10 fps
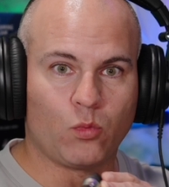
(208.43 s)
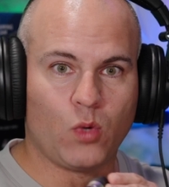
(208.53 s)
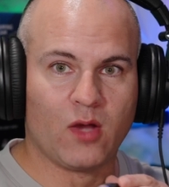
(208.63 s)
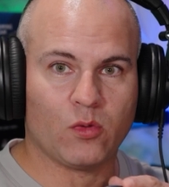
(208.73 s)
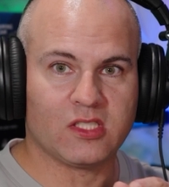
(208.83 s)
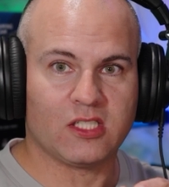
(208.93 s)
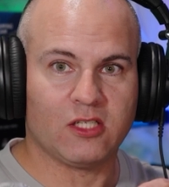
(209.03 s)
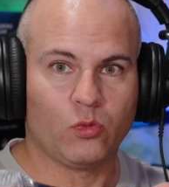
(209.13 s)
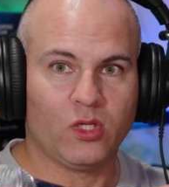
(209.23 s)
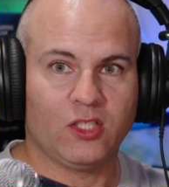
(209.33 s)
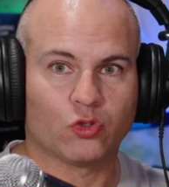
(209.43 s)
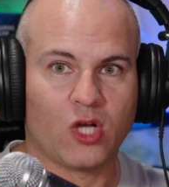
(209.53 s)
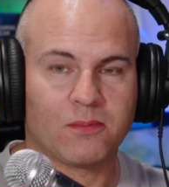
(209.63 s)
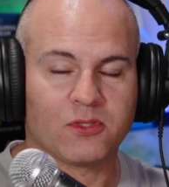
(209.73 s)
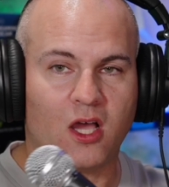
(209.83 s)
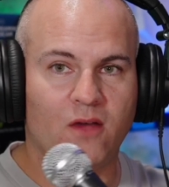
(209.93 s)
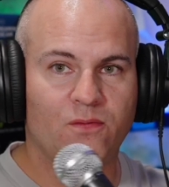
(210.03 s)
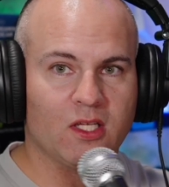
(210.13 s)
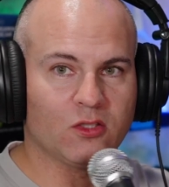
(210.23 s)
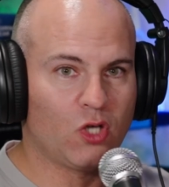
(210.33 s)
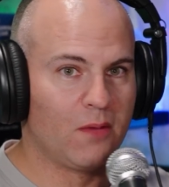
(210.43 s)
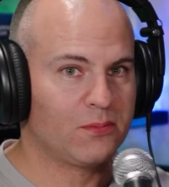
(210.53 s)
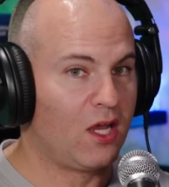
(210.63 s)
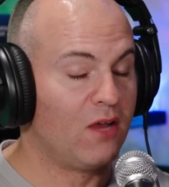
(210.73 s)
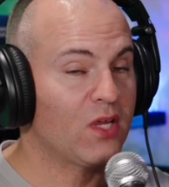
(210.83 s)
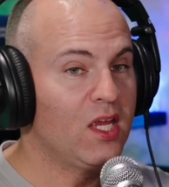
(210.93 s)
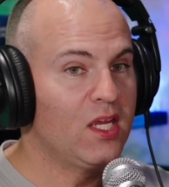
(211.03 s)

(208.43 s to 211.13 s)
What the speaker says: Wow, this really drops off and drops off.